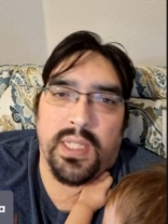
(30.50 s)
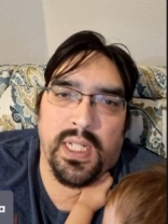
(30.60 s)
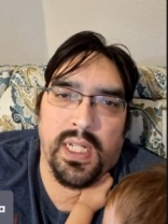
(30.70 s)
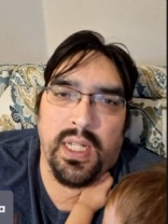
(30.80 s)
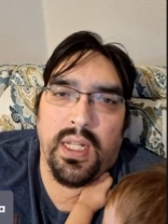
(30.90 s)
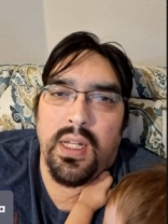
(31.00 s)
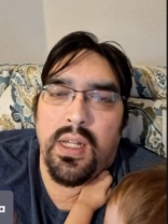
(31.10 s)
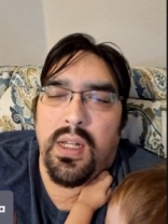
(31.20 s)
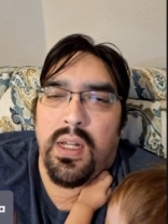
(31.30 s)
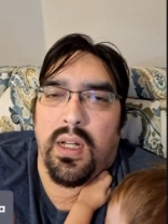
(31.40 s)
today,
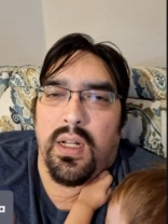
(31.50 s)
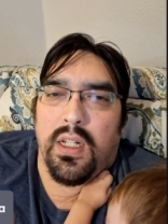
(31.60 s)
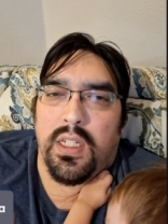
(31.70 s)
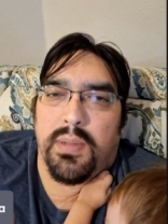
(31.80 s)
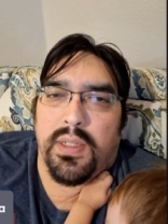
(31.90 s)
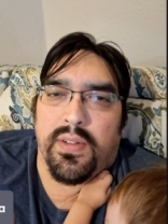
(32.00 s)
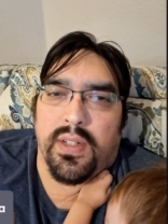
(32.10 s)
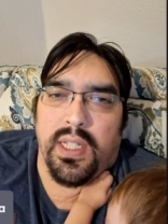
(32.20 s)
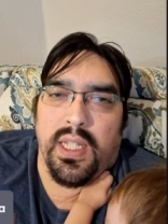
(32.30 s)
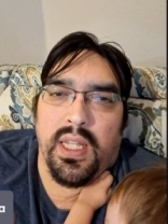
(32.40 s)

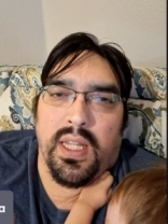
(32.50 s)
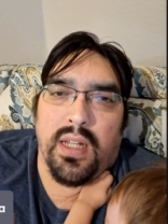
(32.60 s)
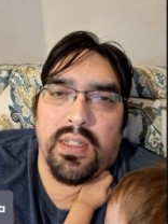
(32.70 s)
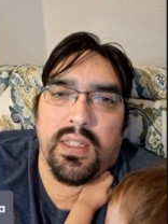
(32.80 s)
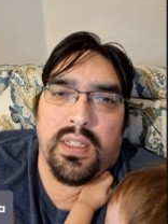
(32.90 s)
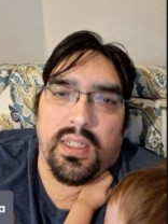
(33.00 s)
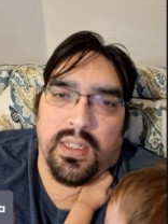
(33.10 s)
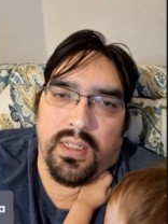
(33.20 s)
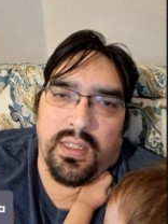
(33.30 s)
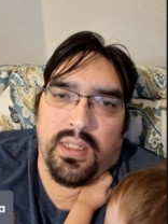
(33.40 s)
specifically the Thousand
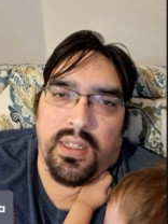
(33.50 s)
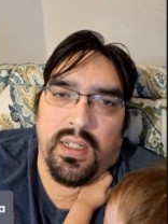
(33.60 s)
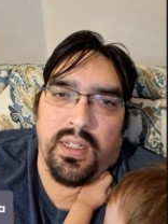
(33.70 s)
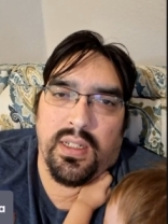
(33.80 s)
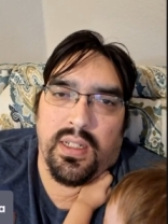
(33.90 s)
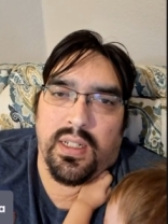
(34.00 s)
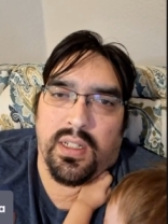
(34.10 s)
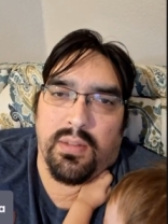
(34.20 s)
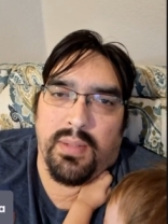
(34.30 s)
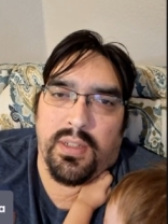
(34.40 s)
Suns and the Death
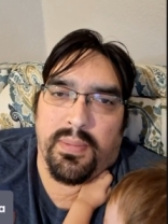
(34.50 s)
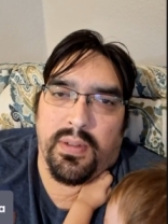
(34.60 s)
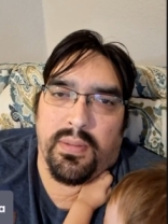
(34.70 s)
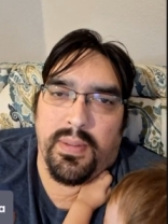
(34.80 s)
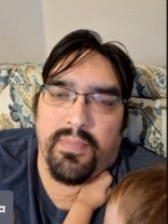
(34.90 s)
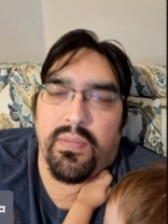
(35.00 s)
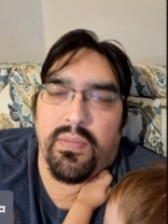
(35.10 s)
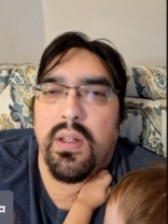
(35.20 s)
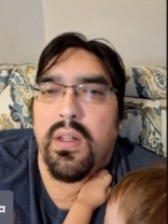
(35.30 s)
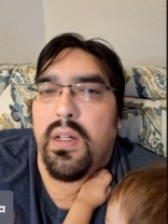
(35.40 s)
Guard matchup a little bit.
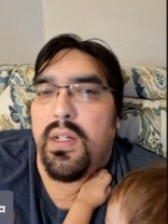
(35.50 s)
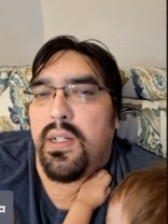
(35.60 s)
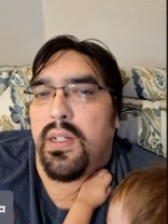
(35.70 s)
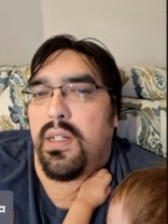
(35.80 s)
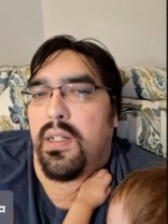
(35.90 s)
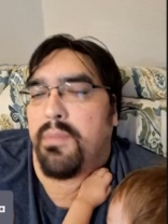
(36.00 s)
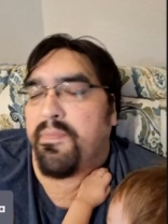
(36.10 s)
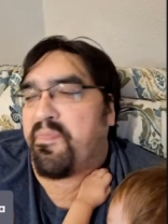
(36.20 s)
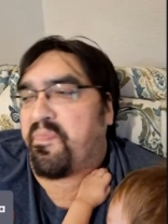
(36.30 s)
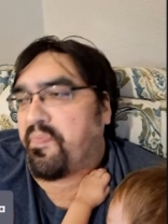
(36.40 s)

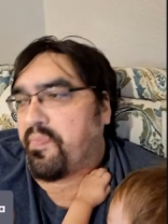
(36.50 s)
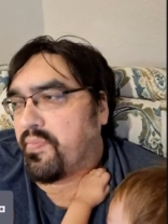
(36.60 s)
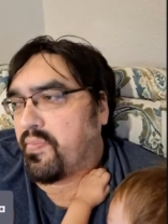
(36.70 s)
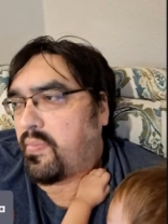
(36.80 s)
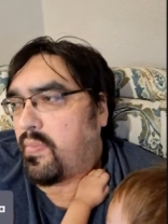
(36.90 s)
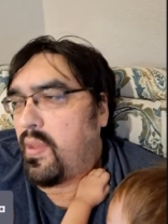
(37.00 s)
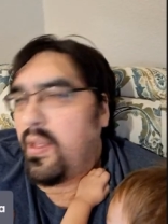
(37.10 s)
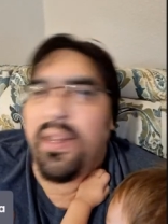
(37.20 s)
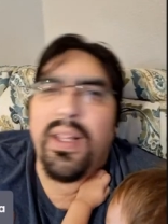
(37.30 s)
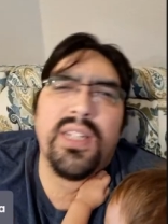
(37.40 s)
Um,
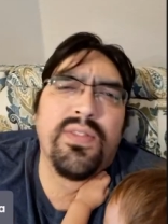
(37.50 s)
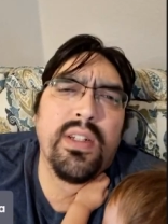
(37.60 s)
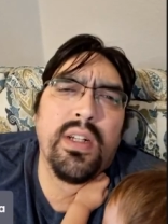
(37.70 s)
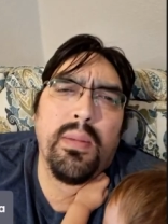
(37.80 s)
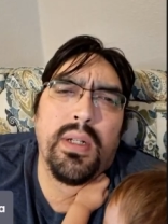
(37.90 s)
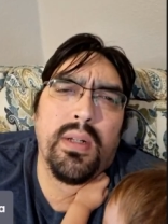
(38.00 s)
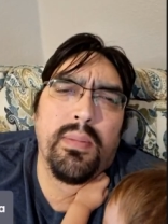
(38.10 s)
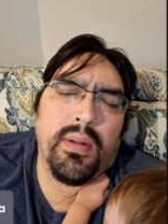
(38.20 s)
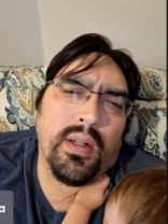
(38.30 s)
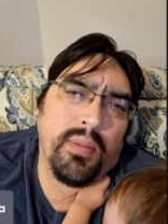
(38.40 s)
Last video I put
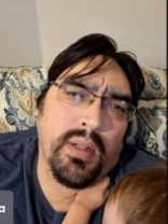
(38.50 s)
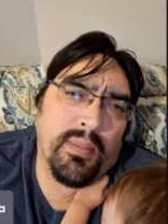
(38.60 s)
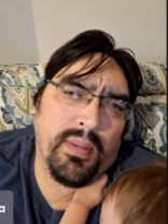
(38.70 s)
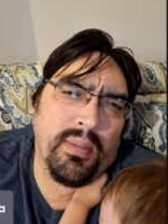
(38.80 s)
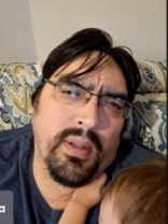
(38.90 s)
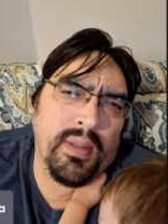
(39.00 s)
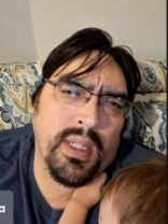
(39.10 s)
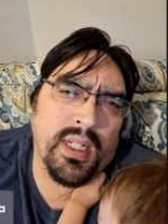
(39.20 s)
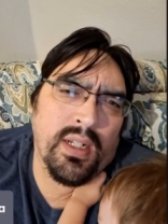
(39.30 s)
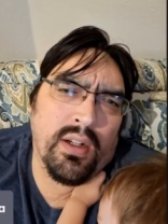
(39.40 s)
up about
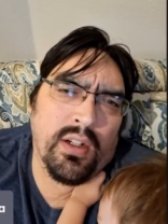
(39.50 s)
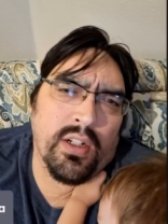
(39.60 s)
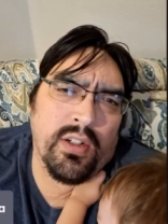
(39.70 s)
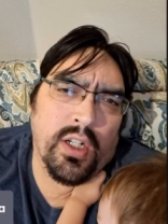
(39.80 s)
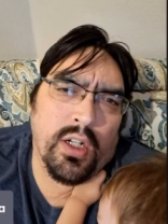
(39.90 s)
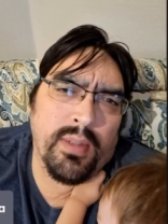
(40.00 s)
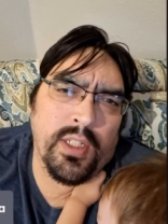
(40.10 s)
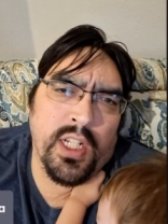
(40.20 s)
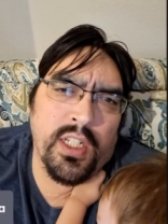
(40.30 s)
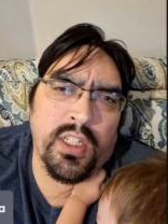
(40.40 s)
my current army
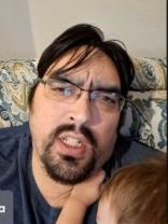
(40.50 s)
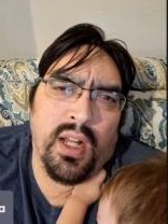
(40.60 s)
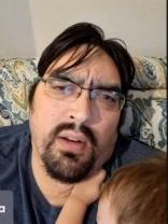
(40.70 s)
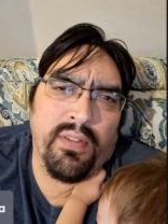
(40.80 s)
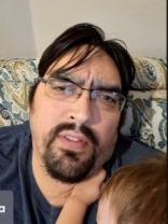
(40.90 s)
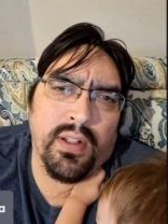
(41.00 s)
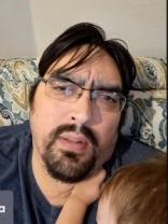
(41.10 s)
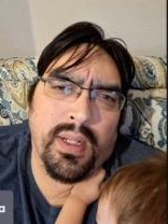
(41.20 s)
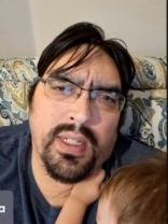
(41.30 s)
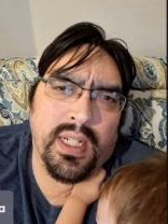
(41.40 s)
changes and how I feel
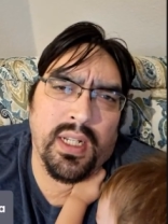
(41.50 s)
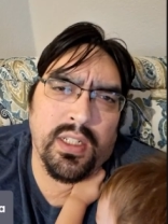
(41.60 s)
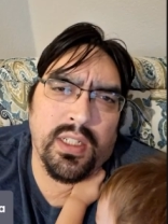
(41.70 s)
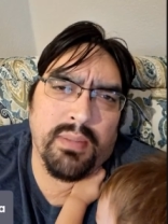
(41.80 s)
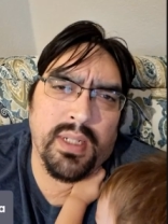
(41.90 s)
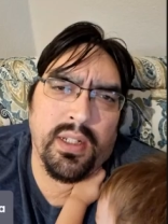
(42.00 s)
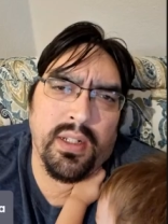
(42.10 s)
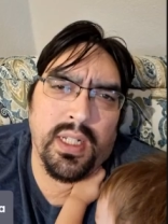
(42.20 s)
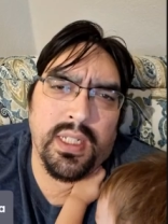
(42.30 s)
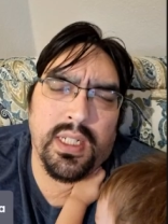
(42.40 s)
about taking on some big
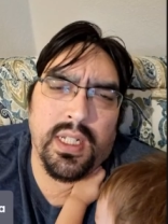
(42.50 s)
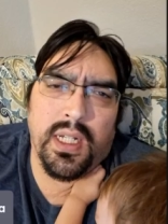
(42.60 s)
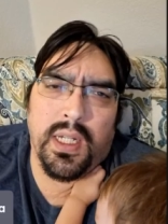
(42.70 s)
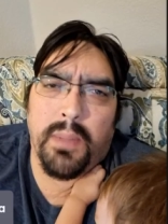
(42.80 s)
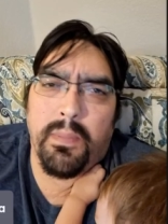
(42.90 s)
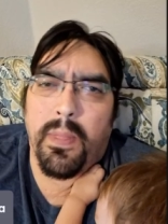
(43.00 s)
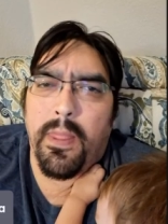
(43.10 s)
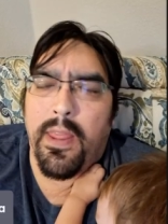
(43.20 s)
units, and